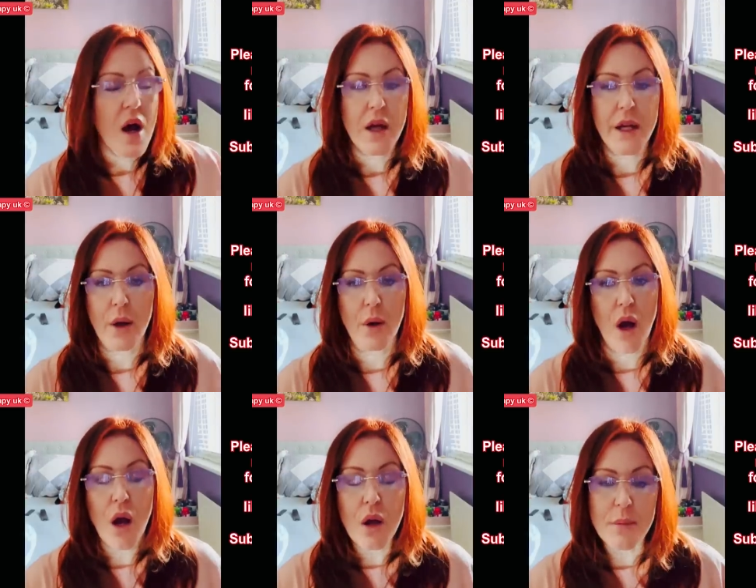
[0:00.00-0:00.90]
you know, her
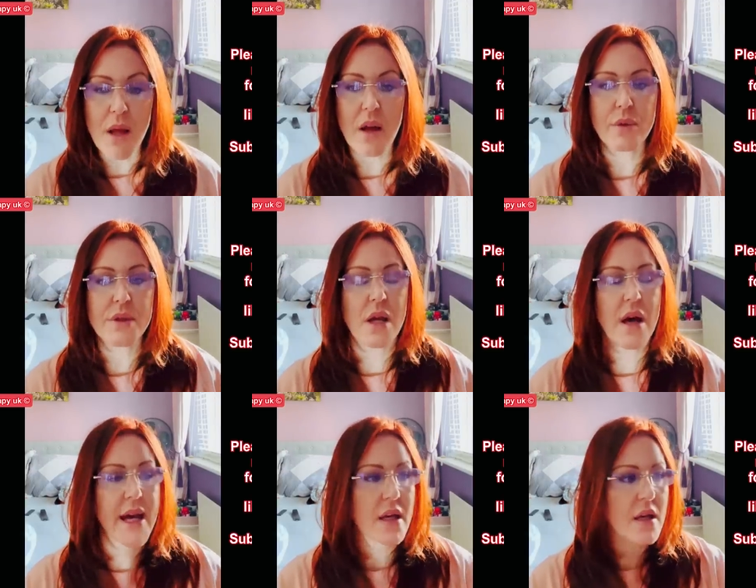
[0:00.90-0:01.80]
home life was
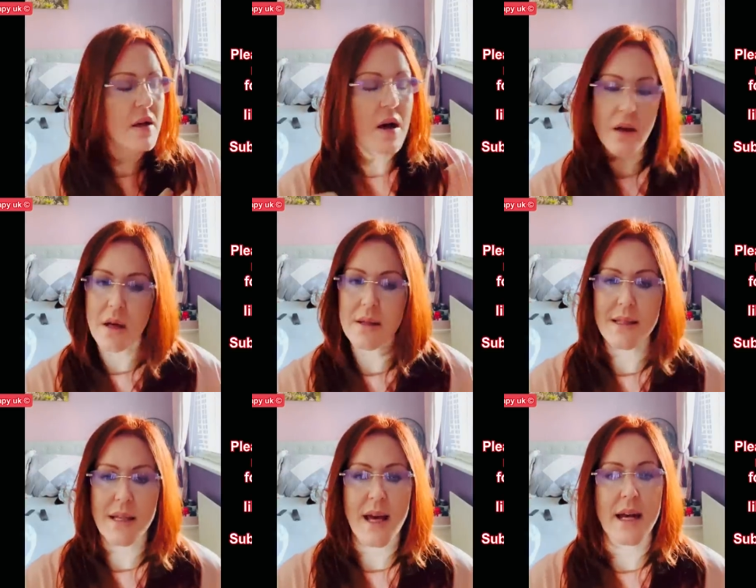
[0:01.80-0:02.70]
like. Can't
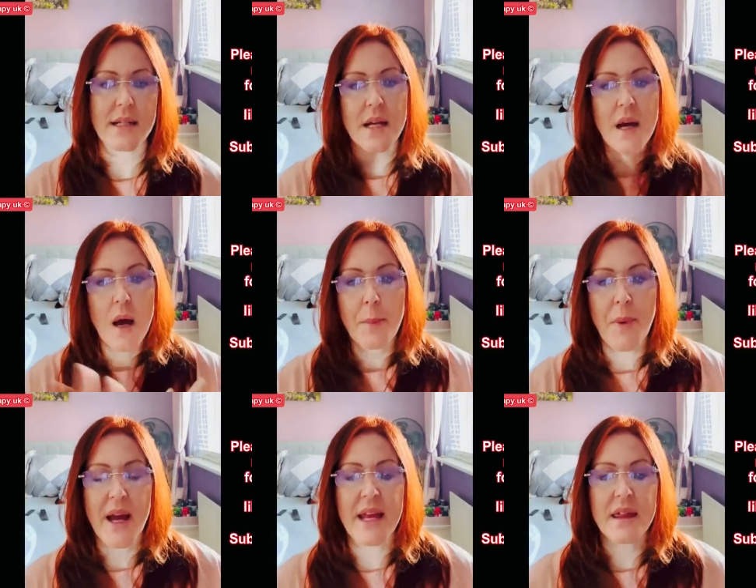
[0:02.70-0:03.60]
answer that.
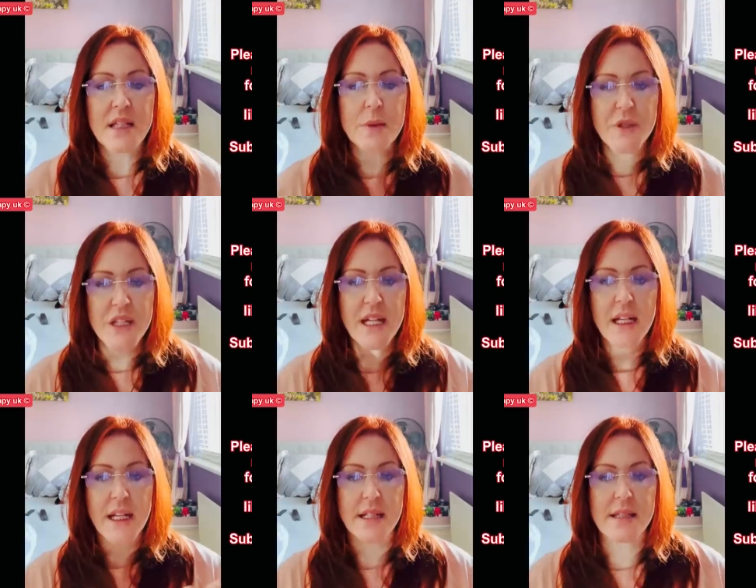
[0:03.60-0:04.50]
But in this
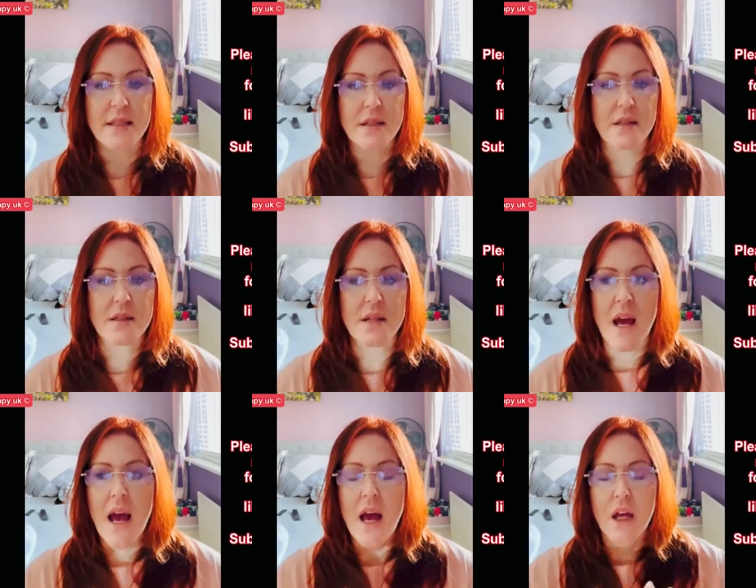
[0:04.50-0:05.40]
particular incident,
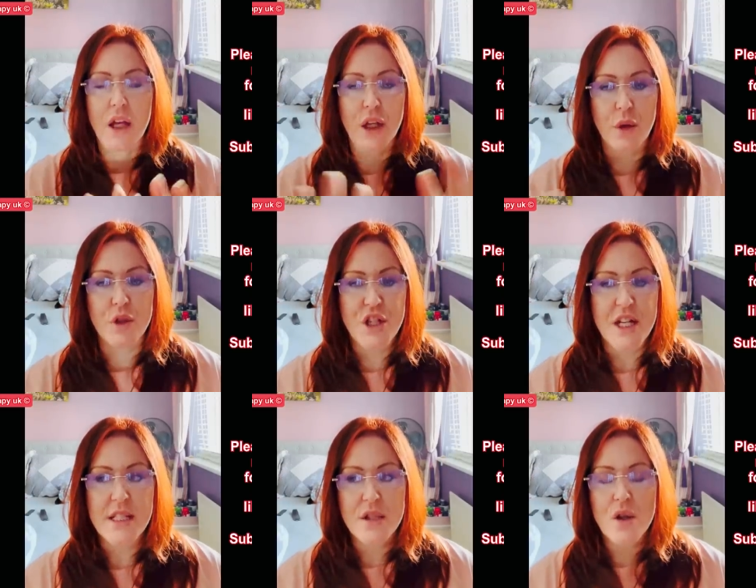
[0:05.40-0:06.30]
you know,
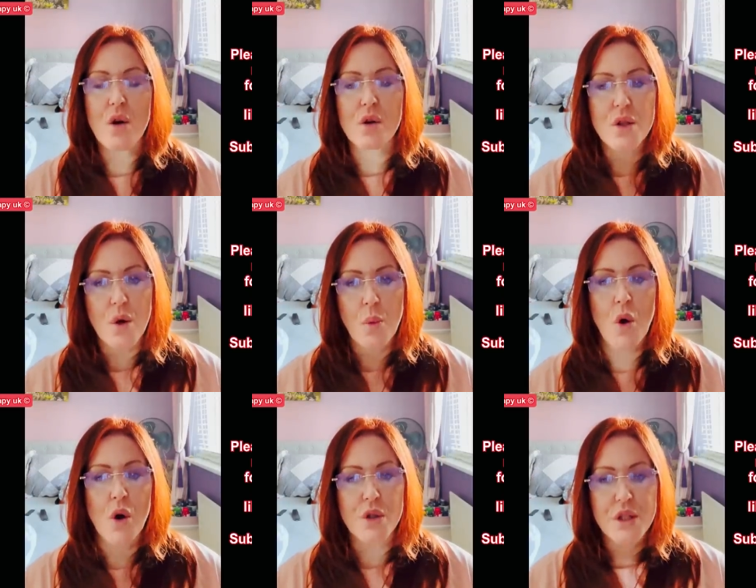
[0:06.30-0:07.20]
she is not
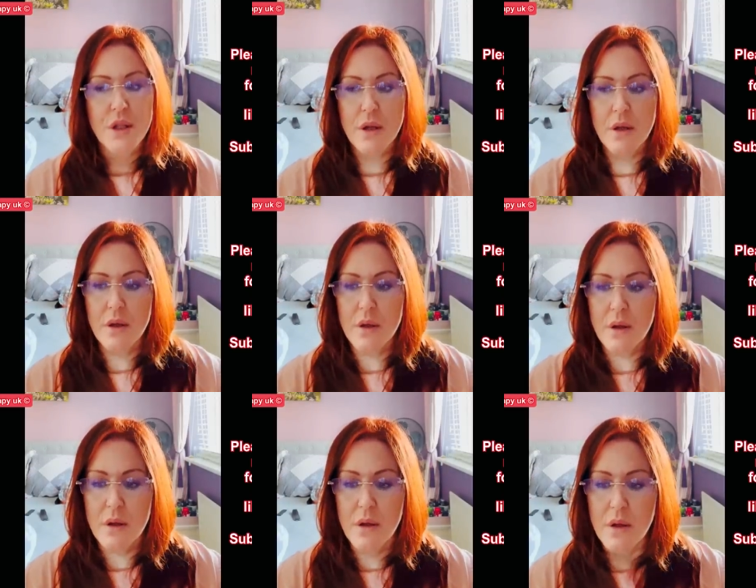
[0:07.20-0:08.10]
what
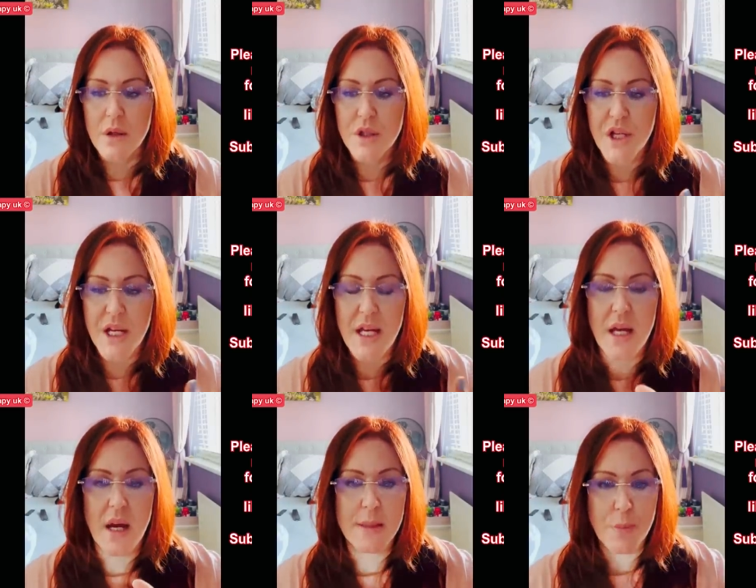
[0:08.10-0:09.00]

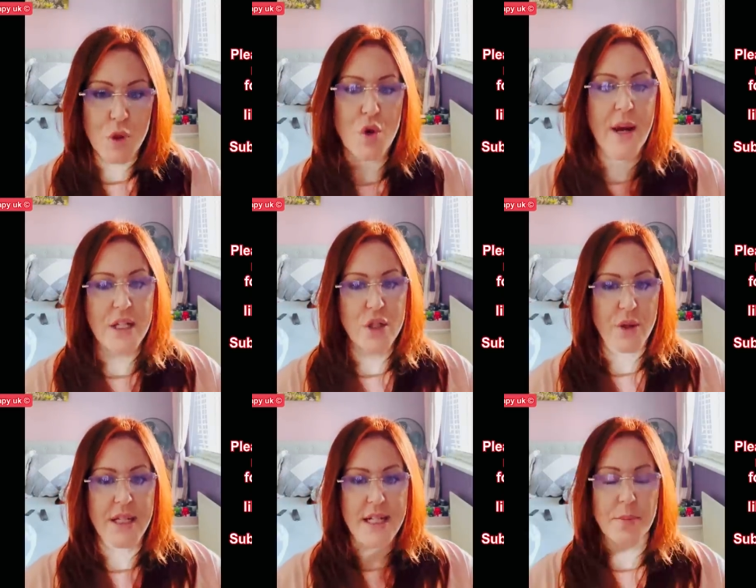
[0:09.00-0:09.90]
she has portrayed
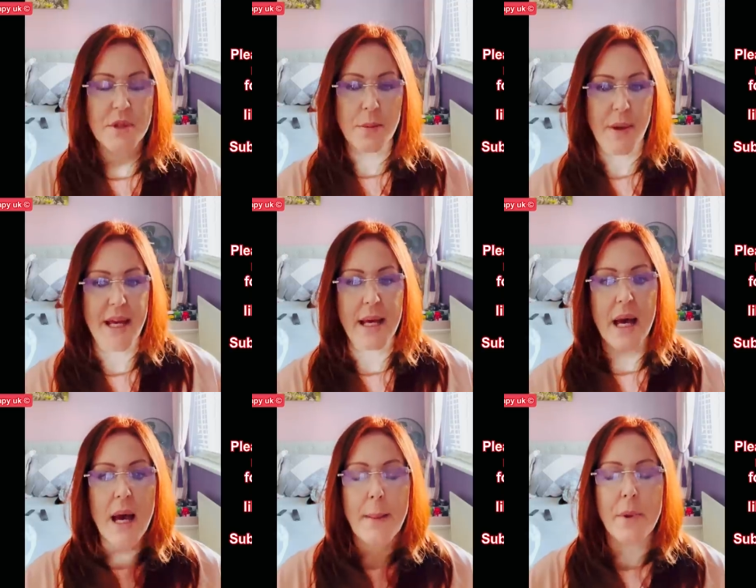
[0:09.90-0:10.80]
Johnny Depp to
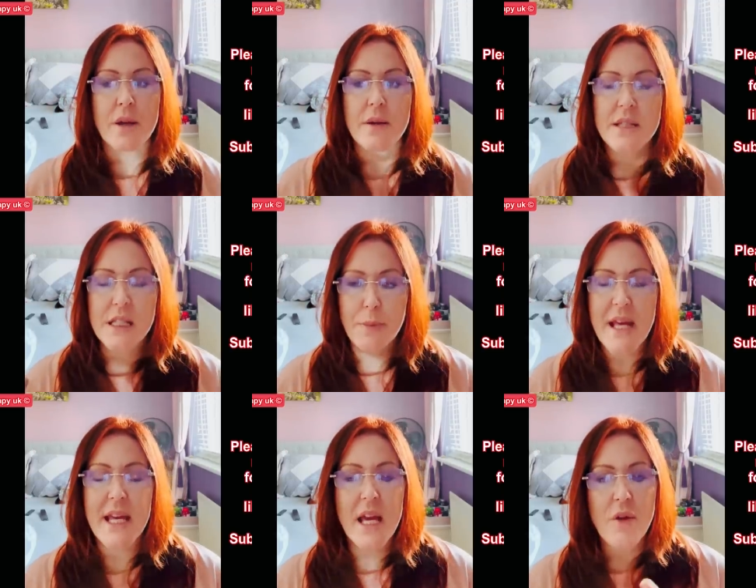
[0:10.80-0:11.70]
be. But
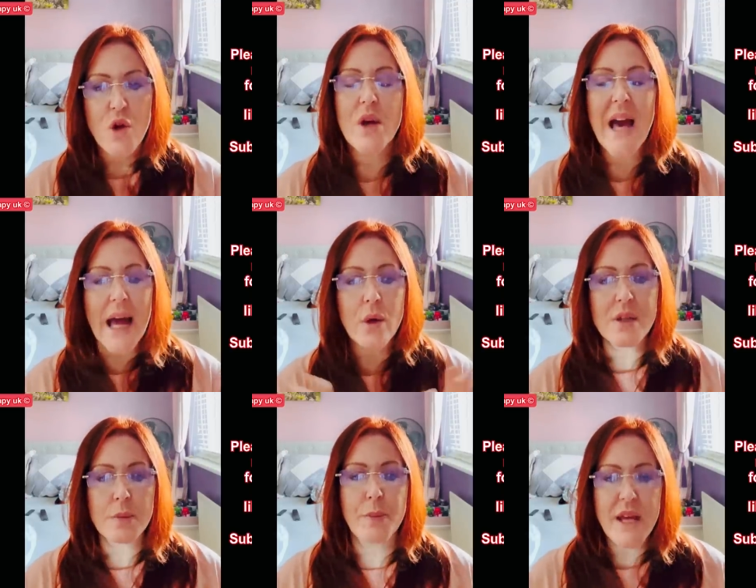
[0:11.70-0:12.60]
speaking, you cannot
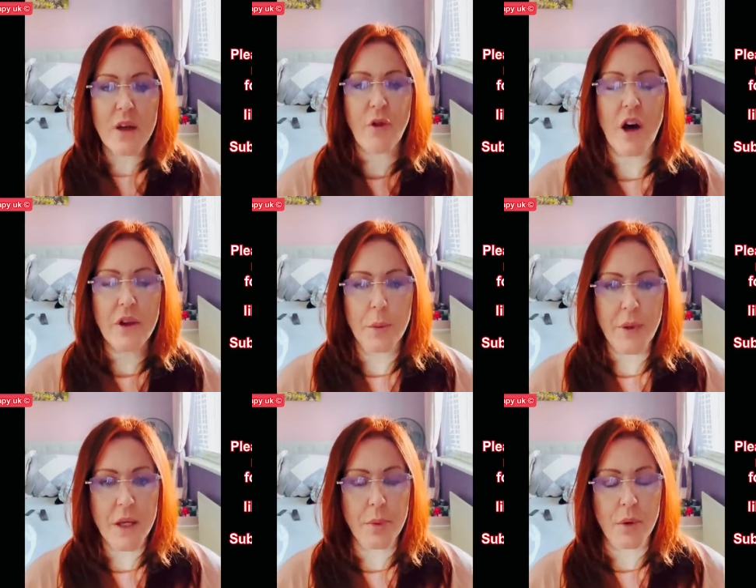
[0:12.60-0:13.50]
speak for other
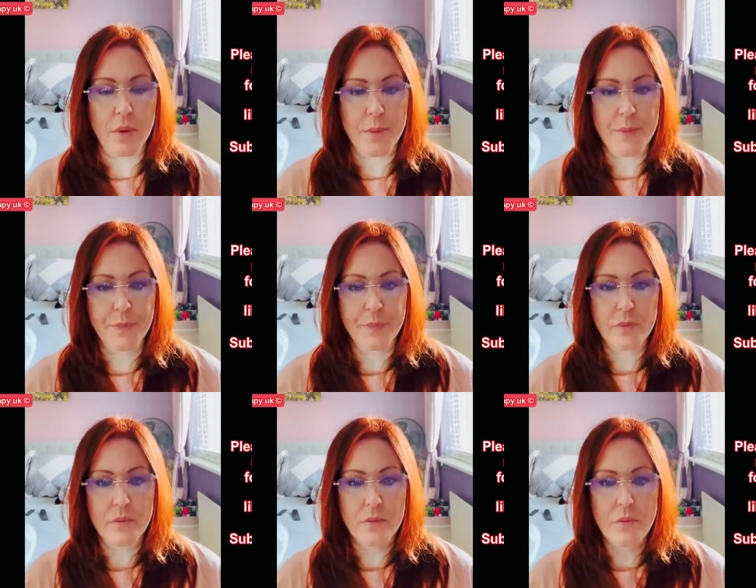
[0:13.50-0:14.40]
people.
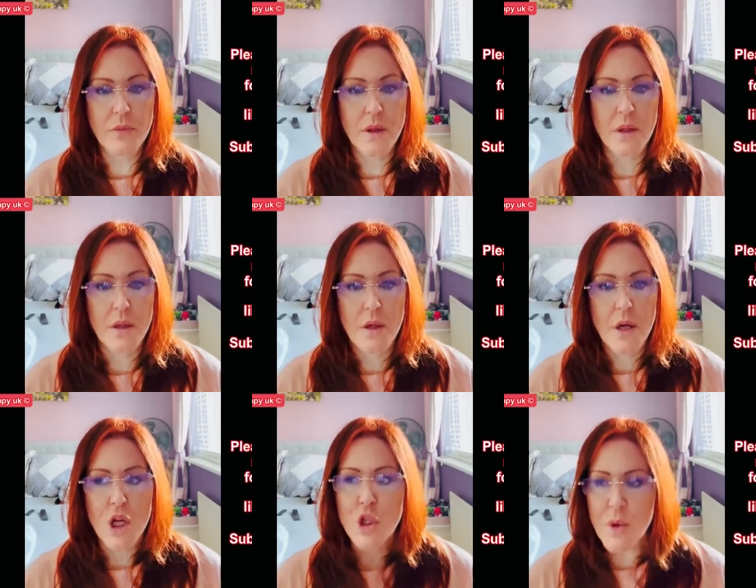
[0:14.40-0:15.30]

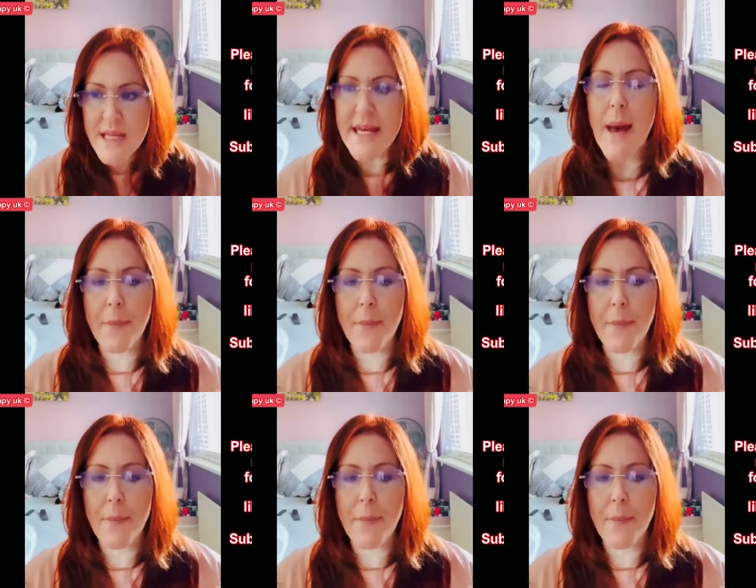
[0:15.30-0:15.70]
You can get